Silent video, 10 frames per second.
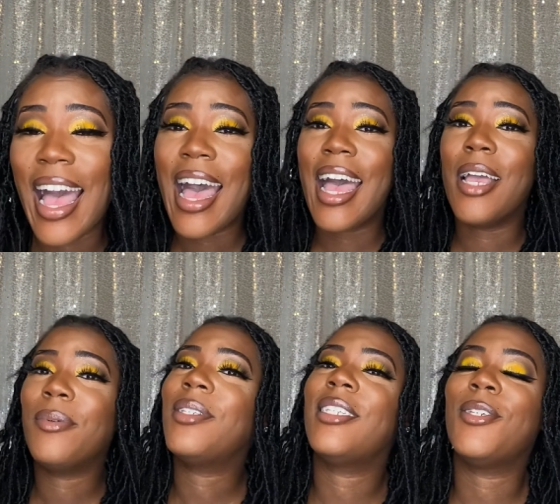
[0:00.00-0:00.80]
I
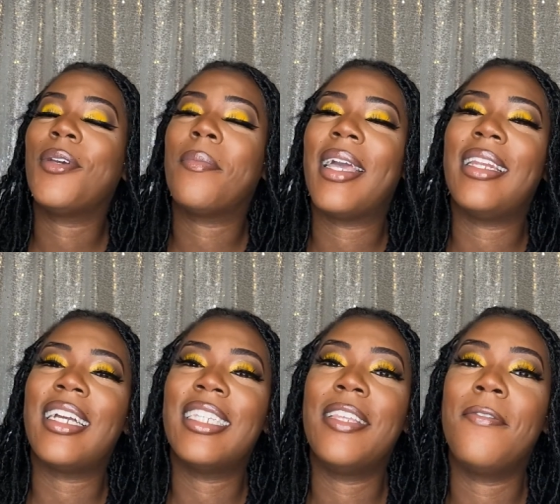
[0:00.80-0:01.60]
will see you in my
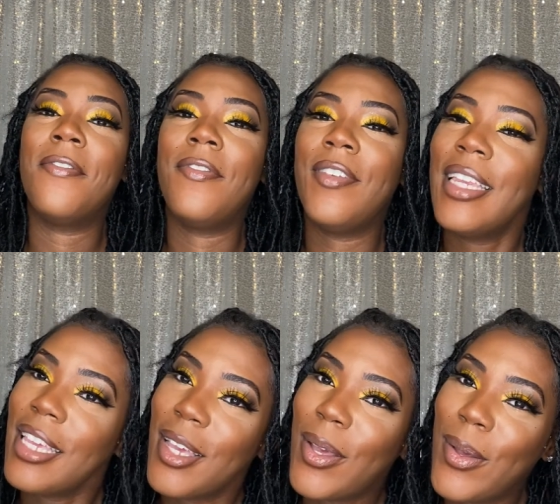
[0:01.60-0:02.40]
next
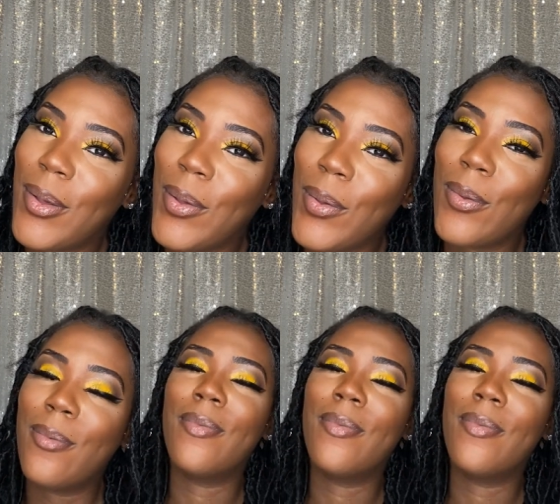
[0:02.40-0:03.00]
video.